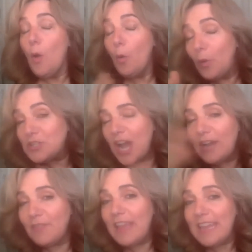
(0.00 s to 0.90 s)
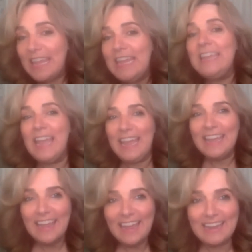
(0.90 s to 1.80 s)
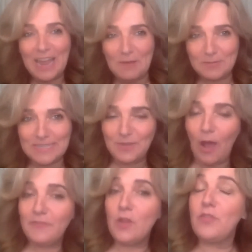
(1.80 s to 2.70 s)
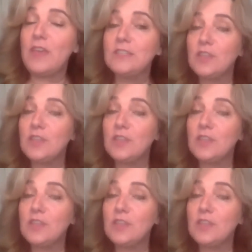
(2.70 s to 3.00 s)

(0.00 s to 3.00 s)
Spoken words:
which kind of like encompasses quite a few things.